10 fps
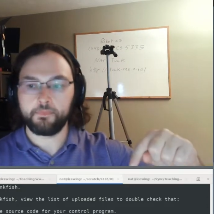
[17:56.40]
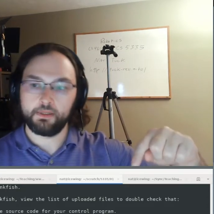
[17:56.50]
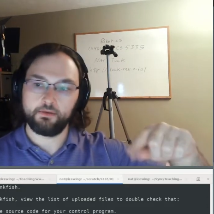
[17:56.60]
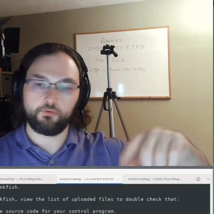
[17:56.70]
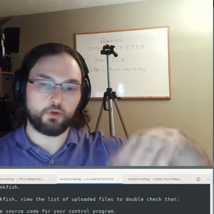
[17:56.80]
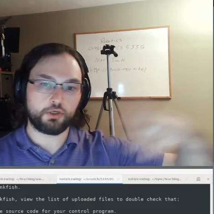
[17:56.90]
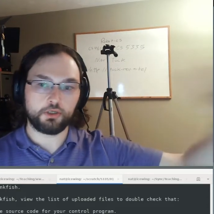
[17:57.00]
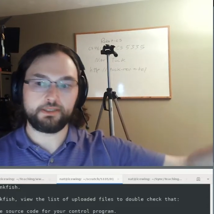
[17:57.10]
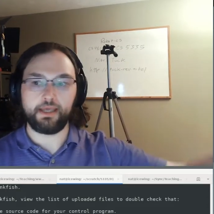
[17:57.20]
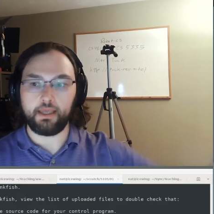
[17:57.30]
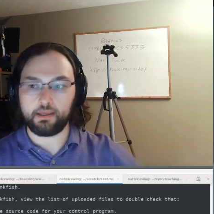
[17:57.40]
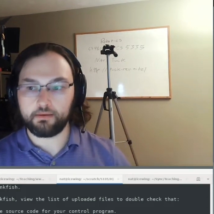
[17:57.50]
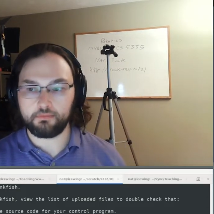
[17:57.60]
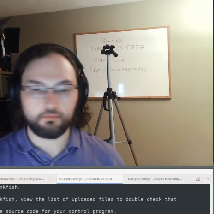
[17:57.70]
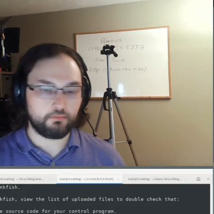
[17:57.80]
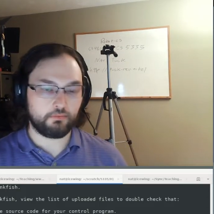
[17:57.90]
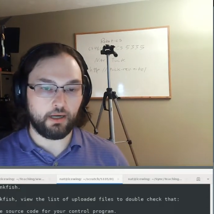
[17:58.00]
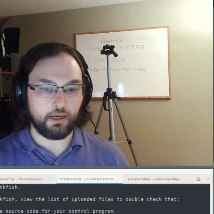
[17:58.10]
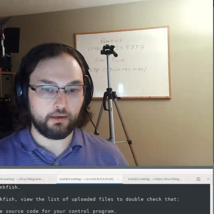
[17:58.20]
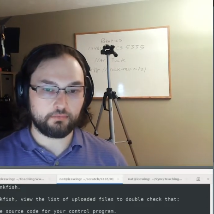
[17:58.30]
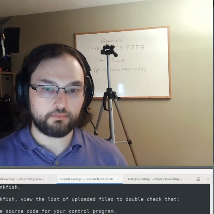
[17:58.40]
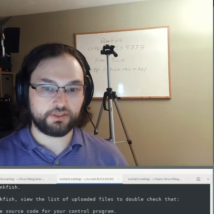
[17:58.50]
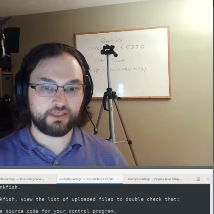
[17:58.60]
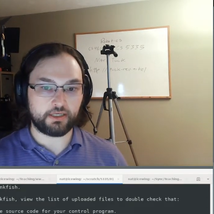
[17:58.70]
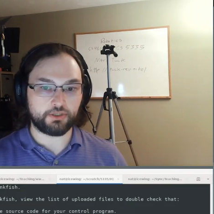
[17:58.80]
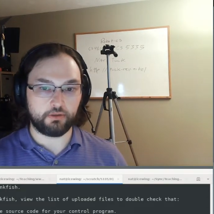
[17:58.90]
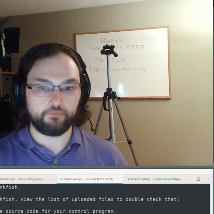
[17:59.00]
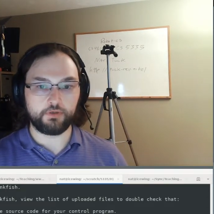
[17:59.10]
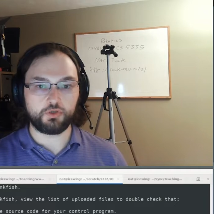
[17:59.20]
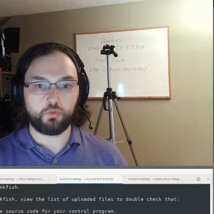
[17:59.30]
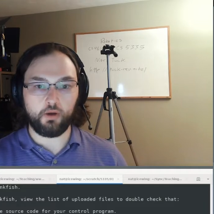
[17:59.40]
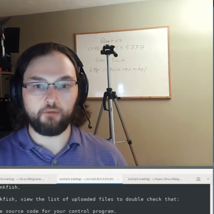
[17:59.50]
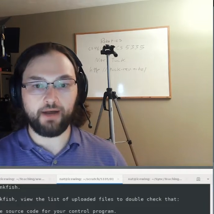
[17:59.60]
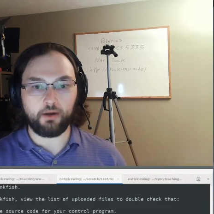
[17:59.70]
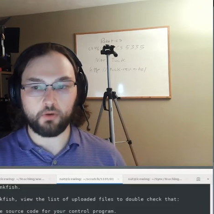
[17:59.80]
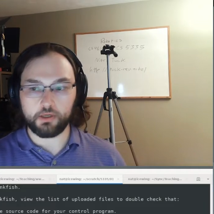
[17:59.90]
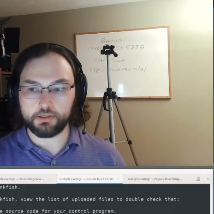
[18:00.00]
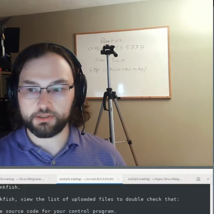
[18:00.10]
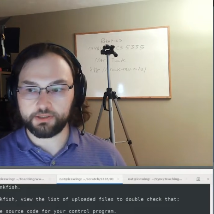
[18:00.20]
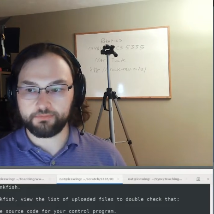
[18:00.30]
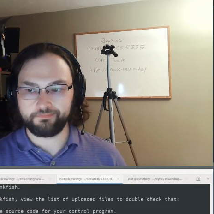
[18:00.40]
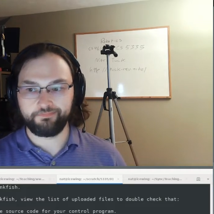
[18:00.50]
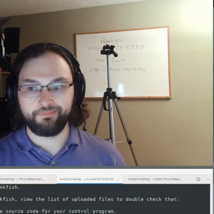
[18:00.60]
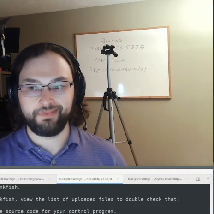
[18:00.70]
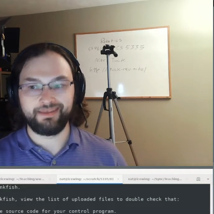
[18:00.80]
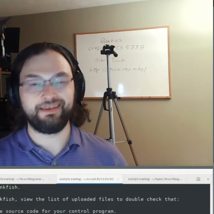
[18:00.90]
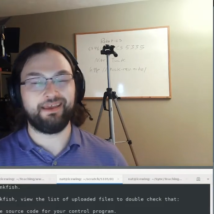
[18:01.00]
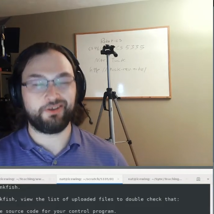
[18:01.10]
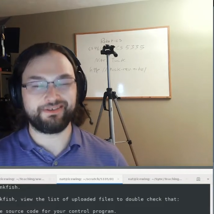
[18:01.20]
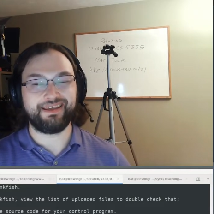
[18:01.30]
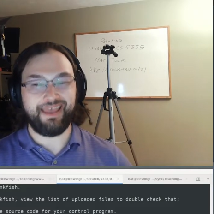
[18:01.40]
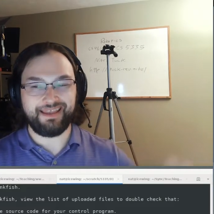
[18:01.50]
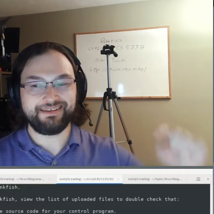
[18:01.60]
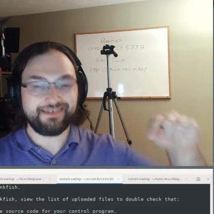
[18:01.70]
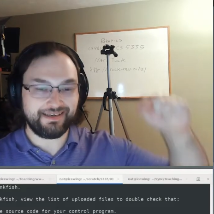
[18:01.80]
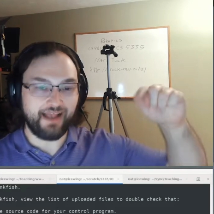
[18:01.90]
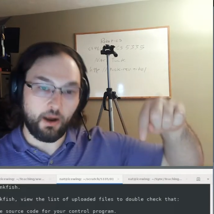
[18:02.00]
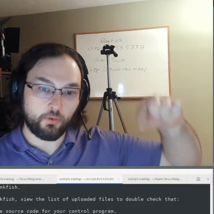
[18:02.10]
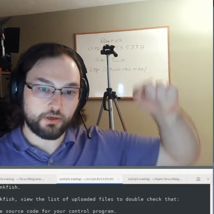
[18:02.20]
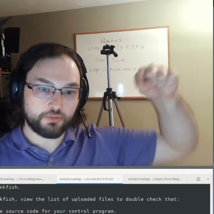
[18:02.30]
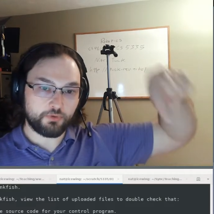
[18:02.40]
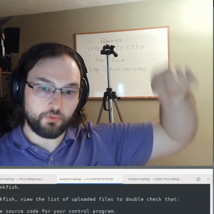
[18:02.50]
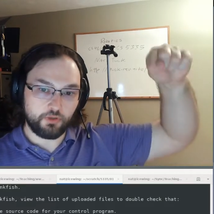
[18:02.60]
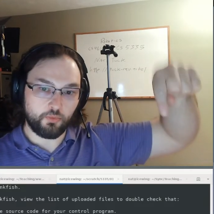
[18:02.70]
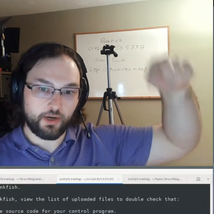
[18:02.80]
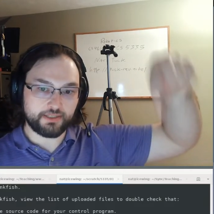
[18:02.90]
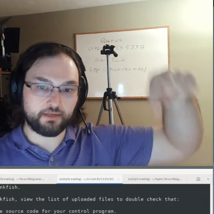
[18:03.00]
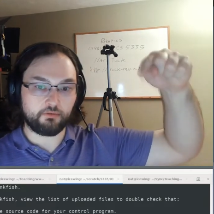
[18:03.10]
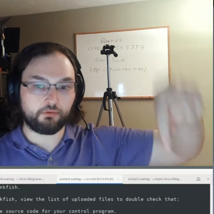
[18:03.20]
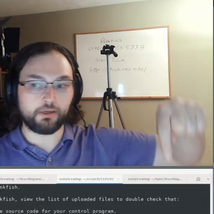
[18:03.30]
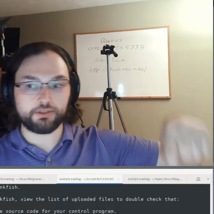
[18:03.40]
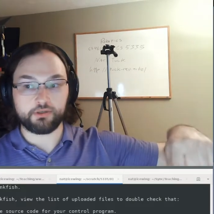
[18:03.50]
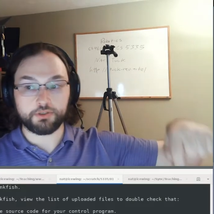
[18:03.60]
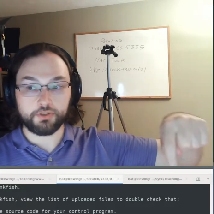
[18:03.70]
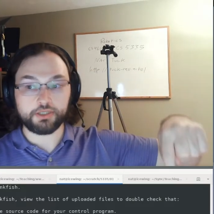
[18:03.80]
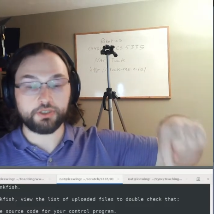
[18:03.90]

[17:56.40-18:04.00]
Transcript: So it could take 6 or even 12 hours. It could take 18 hours between you pressing the Request Registration